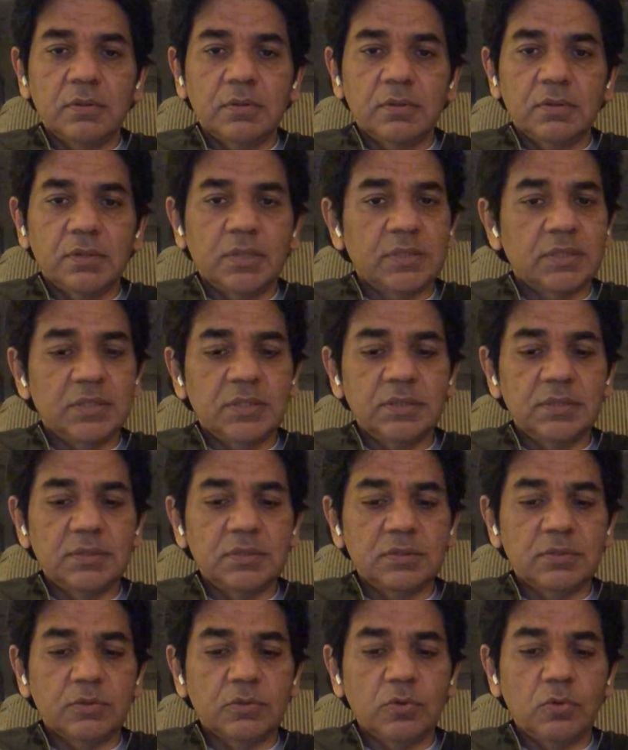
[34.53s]
This
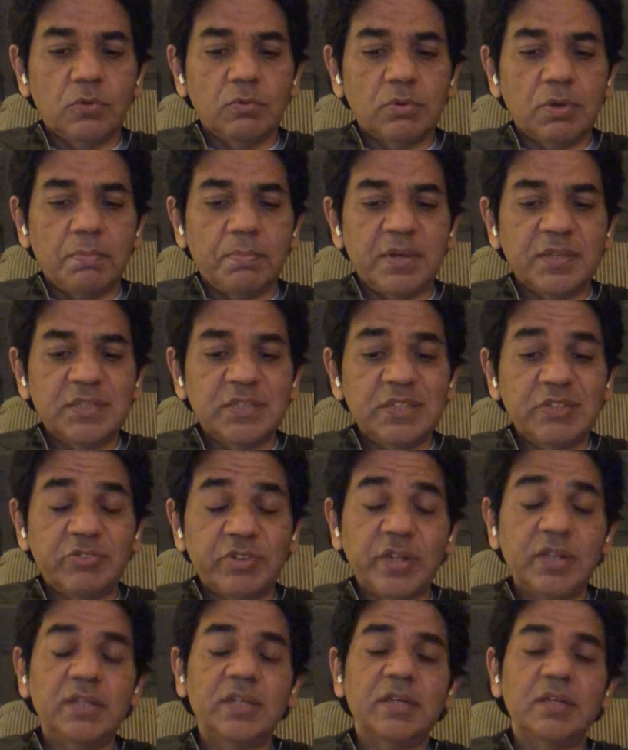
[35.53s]
is, a basic
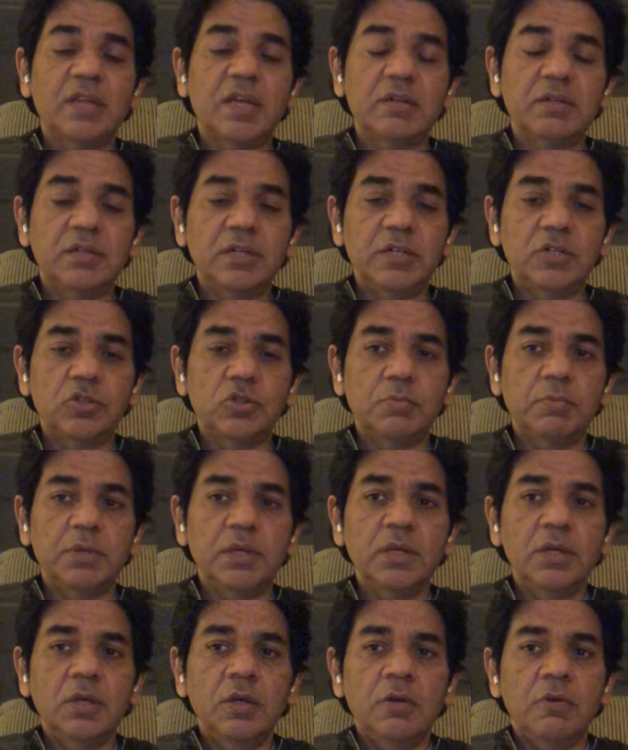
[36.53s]
drill that needs to be
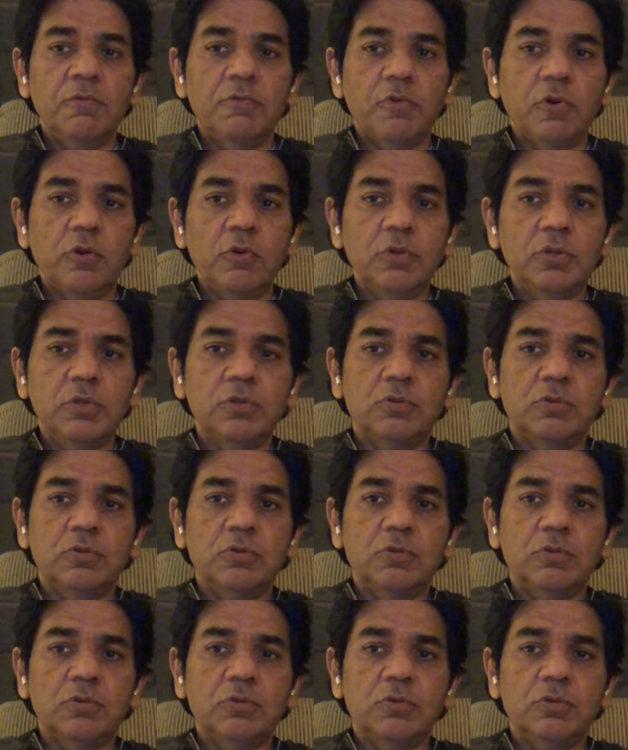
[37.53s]
followed.